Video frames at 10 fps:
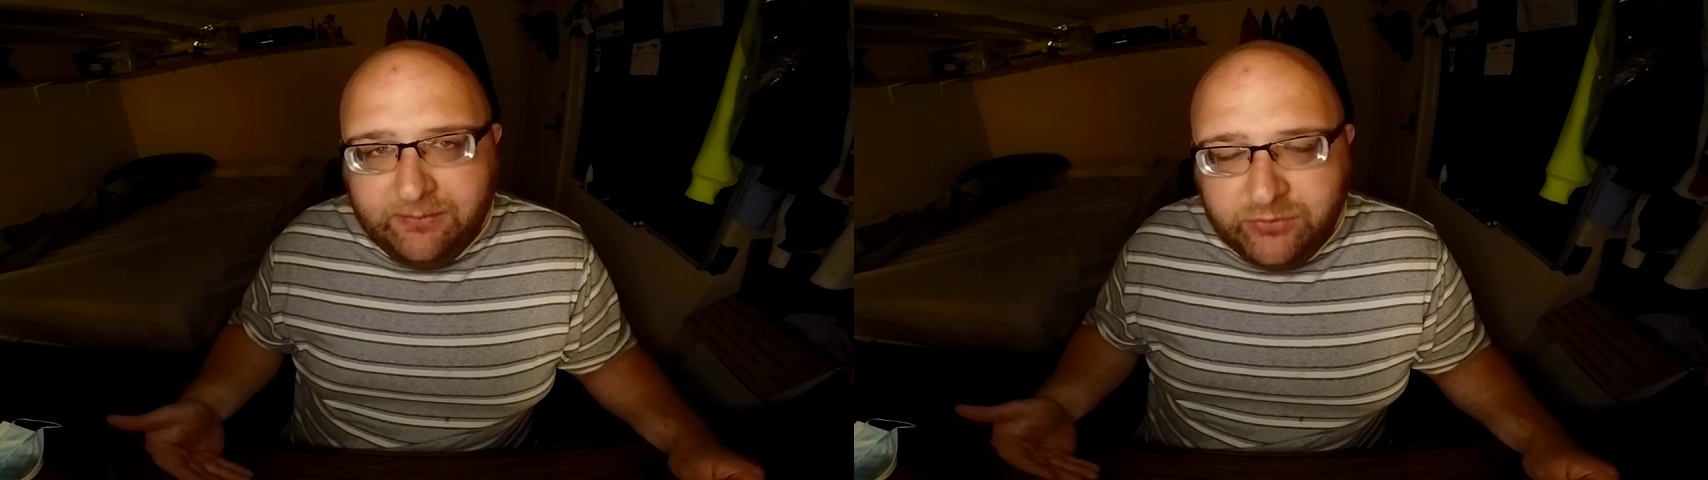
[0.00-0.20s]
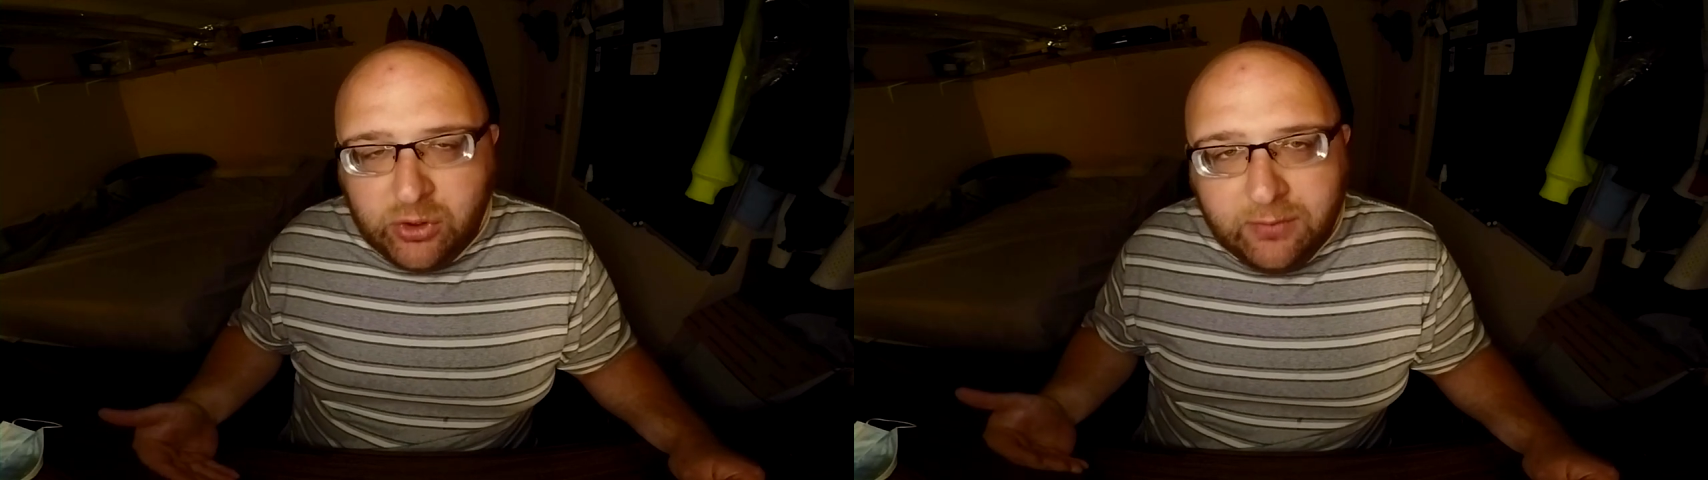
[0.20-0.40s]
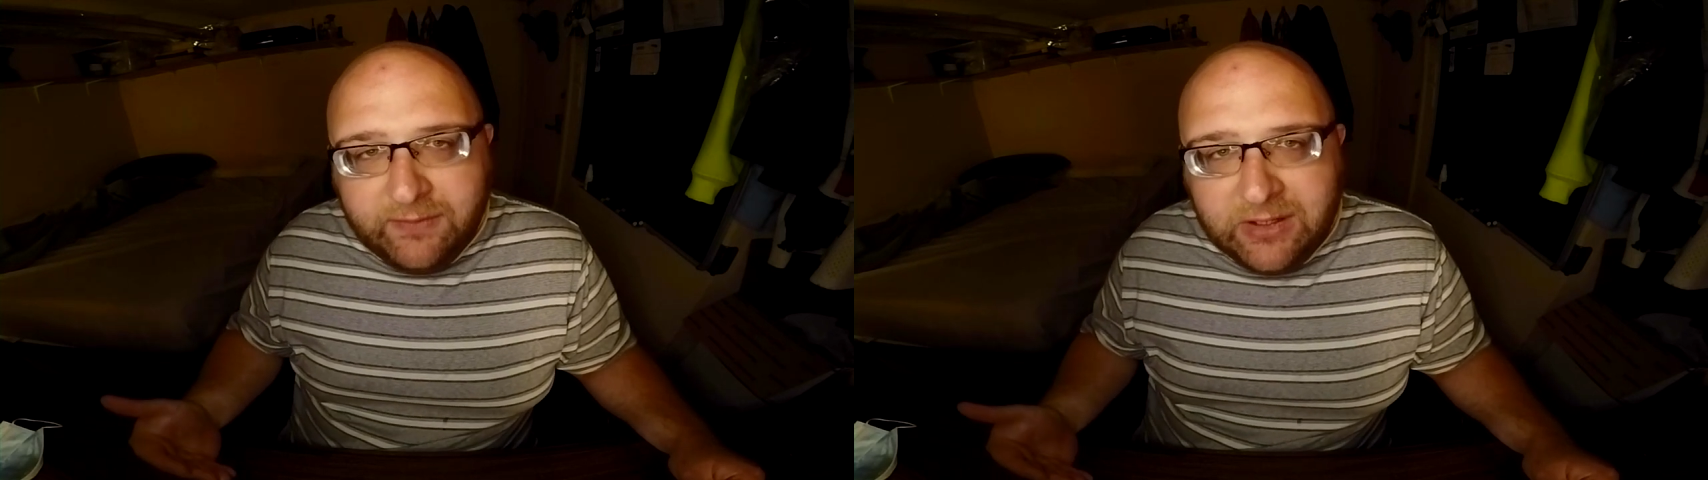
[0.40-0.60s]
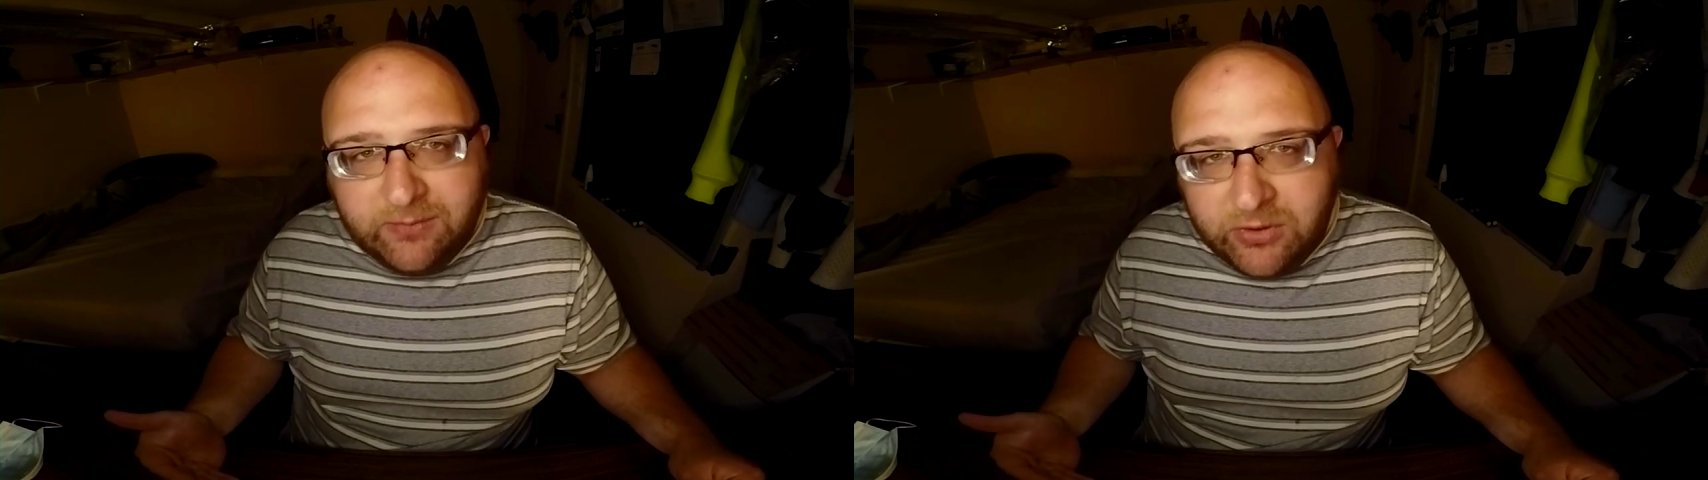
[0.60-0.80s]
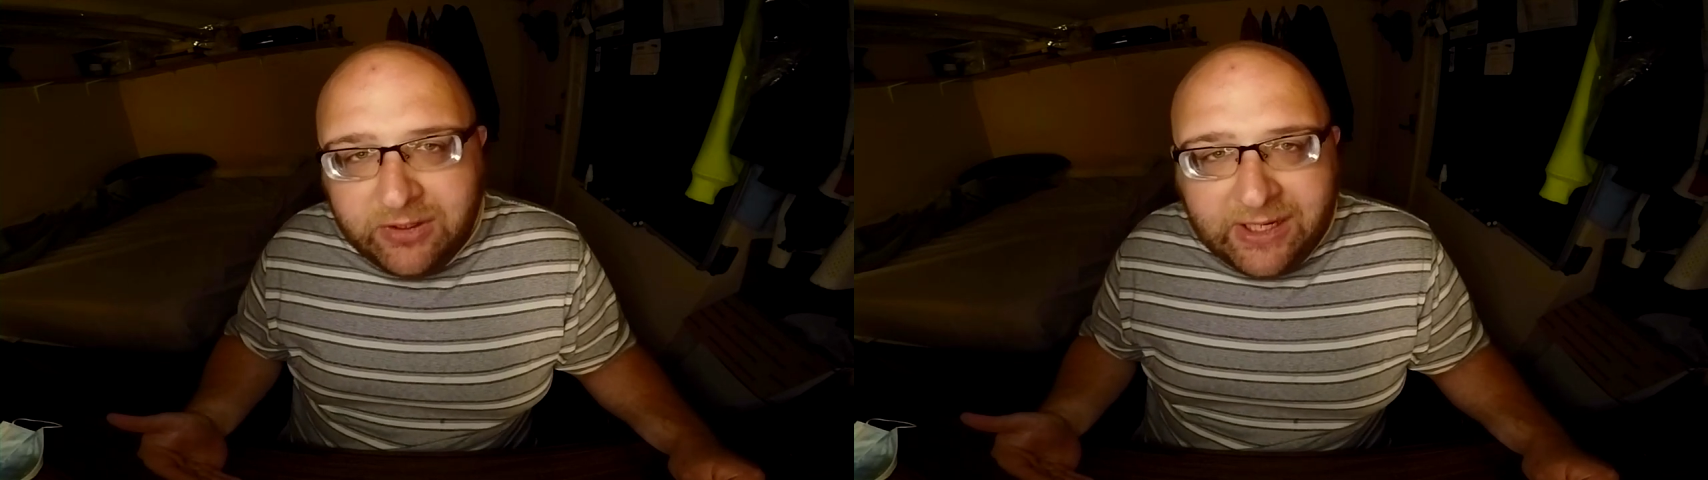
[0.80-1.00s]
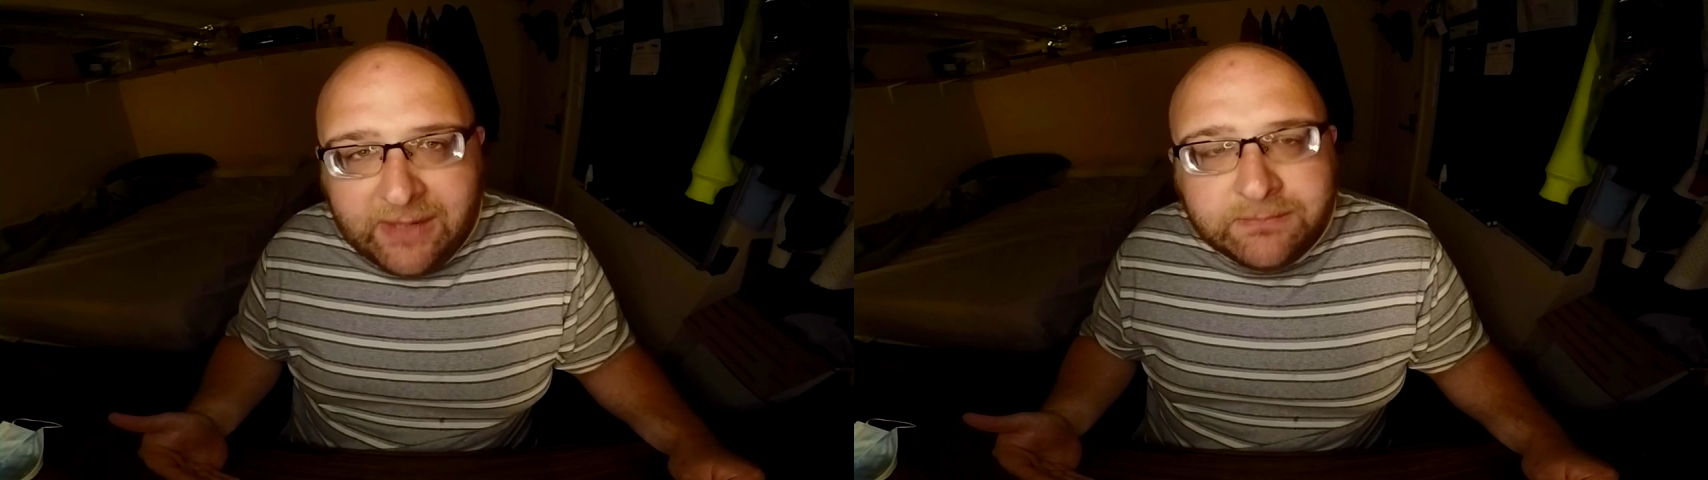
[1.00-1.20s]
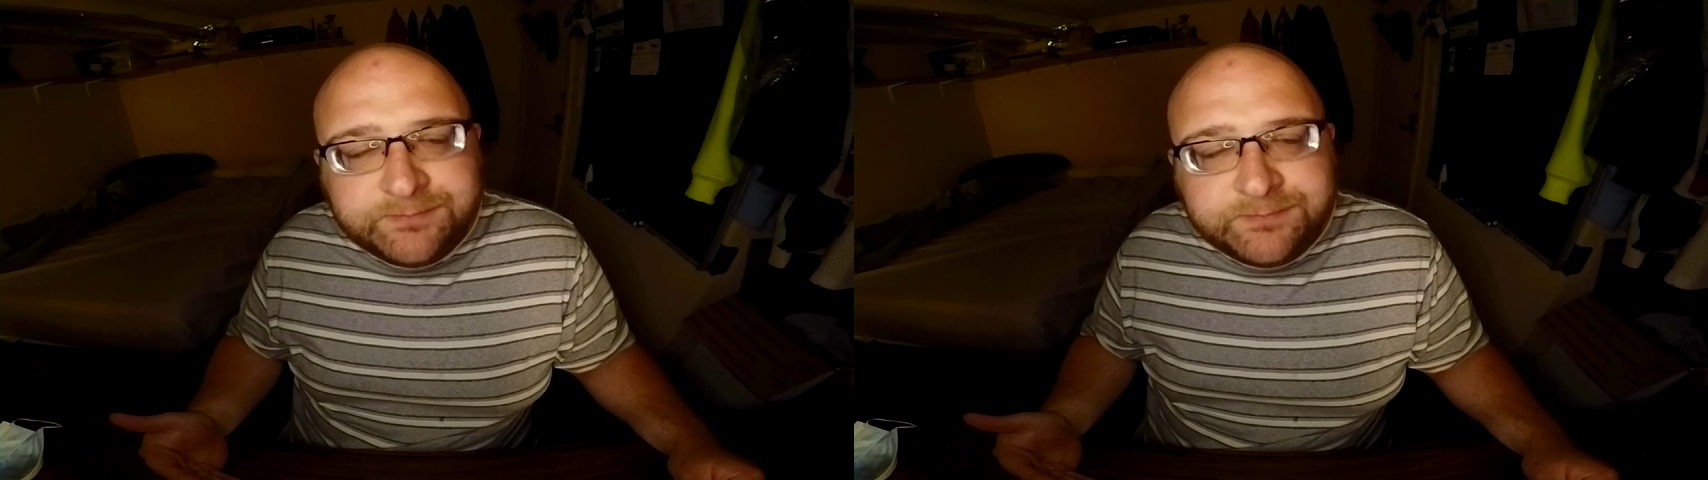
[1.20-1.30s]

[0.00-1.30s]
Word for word: COVID immunity.